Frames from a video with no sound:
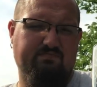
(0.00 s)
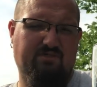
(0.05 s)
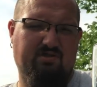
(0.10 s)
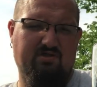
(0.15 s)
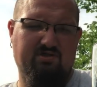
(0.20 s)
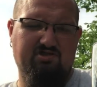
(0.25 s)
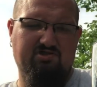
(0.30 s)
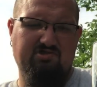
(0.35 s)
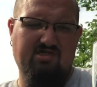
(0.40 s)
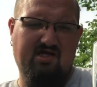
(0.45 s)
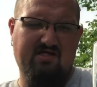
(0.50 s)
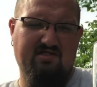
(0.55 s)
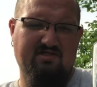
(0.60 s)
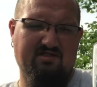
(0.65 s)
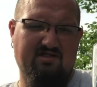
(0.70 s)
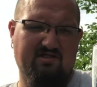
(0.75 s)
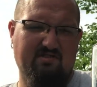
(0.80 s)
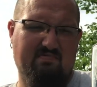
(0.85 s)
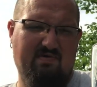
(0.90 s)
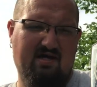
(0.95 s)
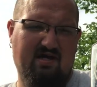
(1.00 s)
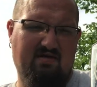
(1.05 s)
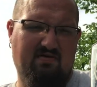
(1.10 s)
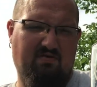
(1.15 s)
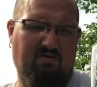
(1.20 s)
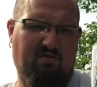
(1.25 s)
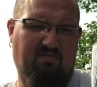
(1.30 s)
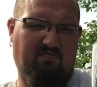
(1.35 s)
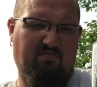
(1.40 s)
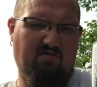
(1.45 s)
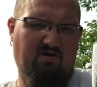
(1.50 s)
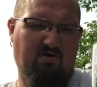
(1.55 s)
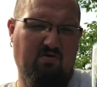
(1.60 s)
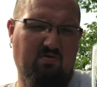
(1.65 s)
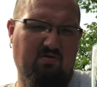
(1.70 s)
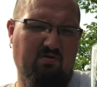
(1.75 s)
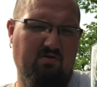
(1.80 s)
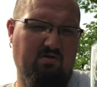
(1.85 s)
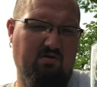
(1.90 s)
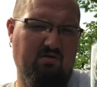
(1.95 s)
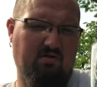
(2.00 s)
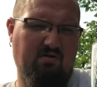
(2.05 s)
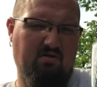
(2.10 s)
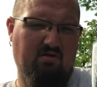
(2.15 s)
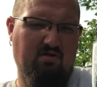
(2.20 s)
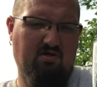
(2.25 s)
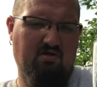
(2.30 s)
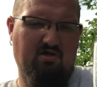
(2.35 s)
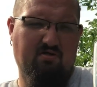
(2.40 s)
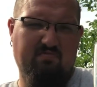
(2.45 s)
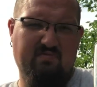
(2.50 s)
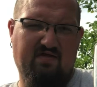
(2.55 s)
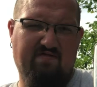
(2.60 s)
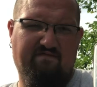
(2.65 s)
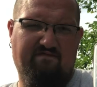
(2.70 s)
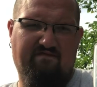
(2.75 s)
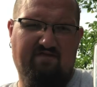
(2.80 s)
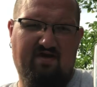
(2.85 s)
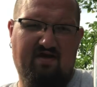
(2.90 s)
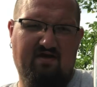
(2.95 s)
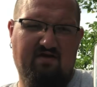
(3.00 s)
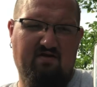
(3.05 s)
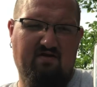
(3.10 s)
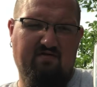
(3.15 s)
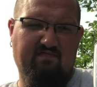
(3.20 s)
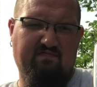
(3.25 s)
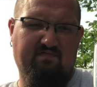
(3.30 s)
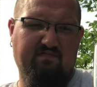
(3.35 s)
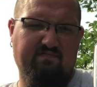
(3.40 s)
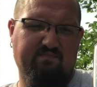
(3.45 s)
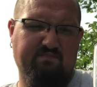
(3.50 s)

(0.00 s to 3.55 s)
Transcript: The dryness on the back of the throat, I'm not a fan of.